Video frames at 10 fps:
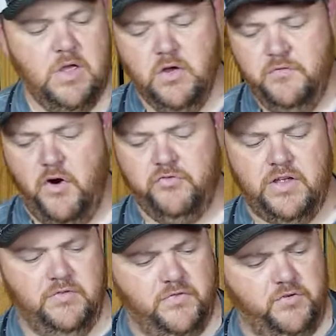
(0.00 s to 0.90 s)
First
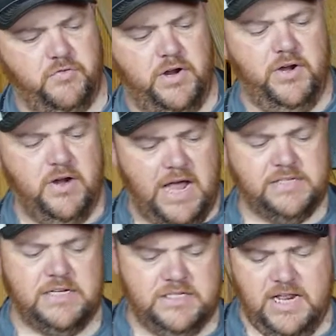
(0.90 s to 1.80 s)
thing first right here, as
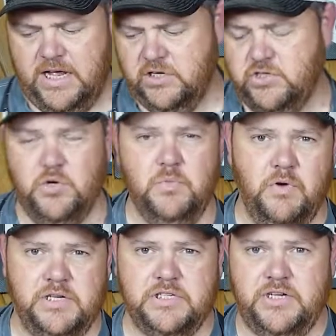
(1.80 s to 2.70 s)
I said, I got two
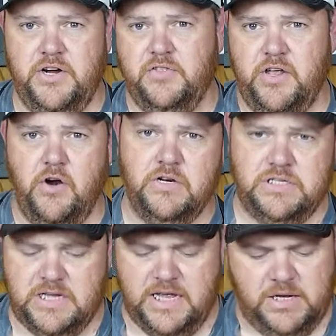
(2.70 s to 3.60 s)
briskets here that are the
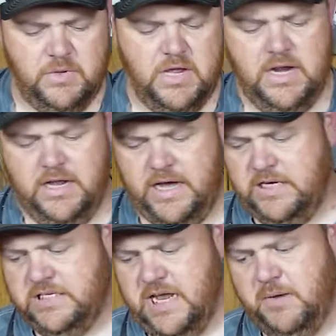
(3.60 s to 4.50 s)
same. I got the
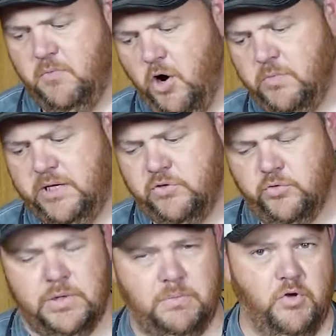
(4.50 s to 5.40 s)
same marbling into
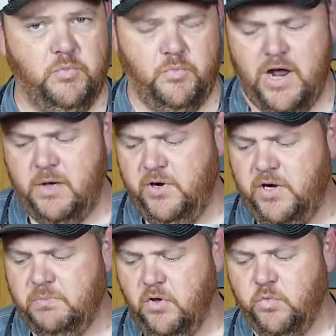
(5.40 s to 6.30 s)
them. They're both prime here.
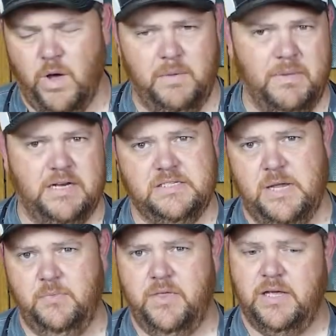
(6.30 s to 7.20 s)
They both weigh about the
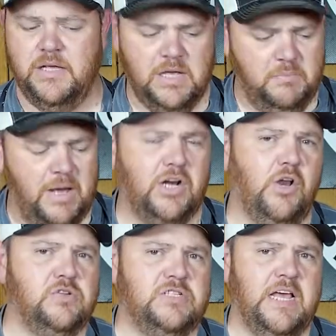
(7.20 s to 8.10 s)
same thing. About as
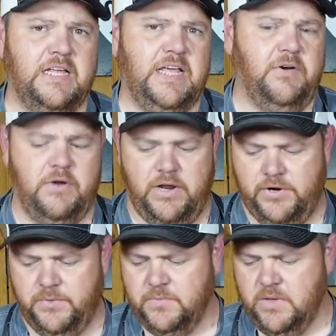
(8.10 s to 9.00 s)
close as I can get right here.